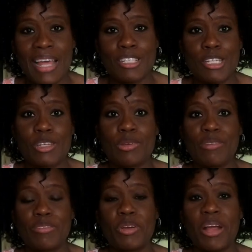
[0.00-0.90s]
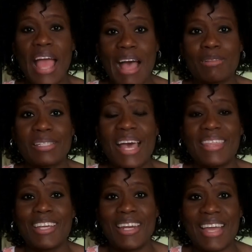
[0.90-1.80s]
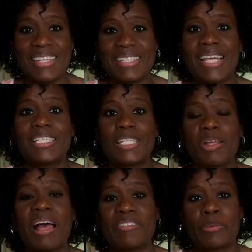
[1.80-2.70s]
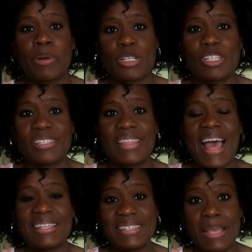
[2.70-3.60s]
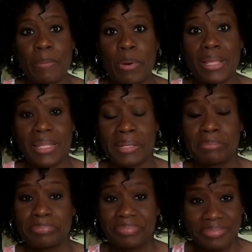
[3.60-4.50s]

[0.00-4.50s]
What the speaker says: that to you. If you're outside the United States, you'll have to purchase that separately.